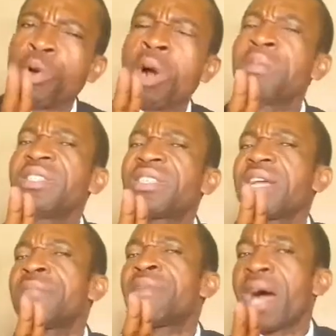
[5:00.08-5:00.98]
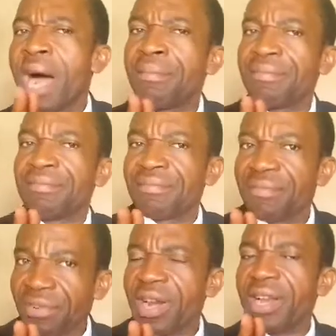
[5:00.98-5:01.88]
promised Abraham
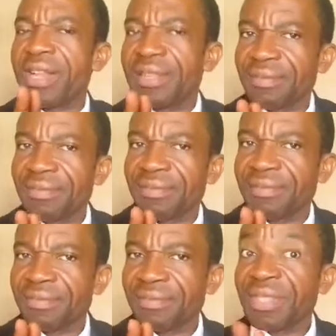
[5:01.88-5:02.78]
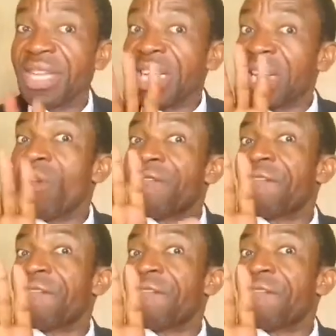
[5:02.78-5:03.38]
greatly. There were